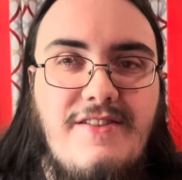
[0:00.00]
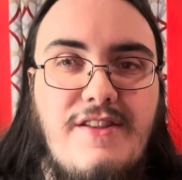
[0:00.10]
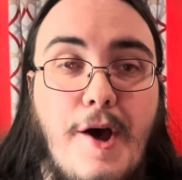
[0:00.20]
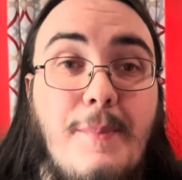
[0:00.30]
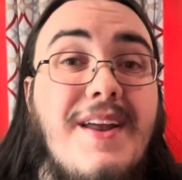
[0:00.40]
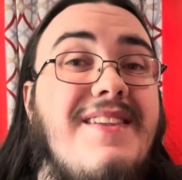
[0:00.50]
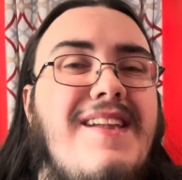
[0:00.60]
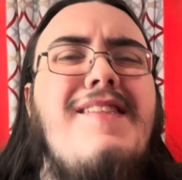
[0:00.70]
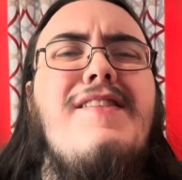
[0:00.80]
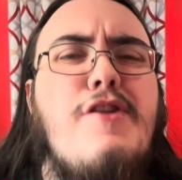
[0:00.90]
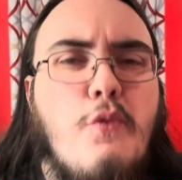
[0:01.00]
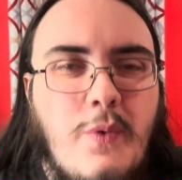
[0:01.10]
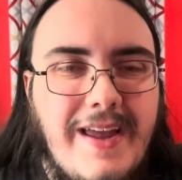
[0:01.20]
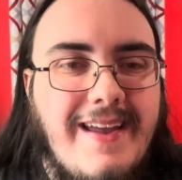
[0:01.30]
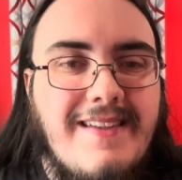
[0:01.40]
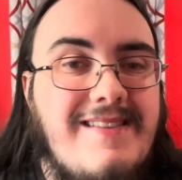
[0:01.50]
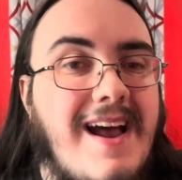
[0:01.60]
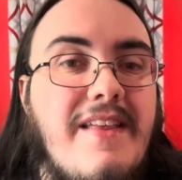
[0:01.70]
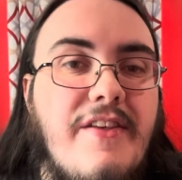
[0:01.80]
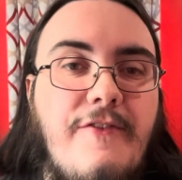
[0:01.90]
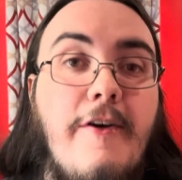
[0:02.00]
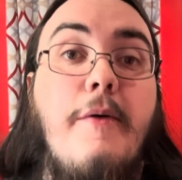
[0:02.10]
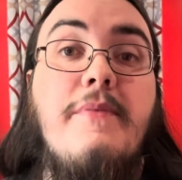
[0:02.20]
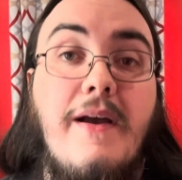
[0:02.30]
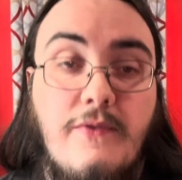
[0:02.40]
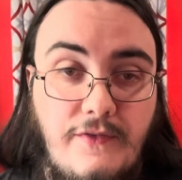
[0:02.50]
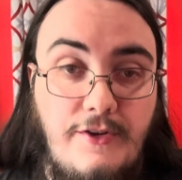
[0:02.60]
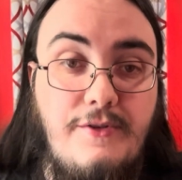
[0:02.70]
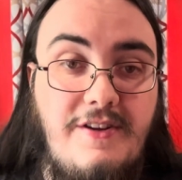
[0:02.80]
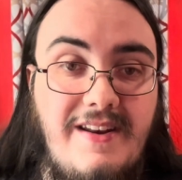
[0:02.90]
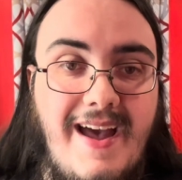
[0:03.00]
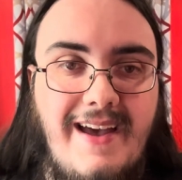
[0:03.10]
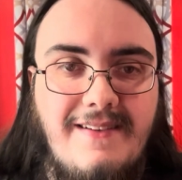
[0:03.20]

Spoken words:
though, because this is the weakest out of the films I've reviewed today.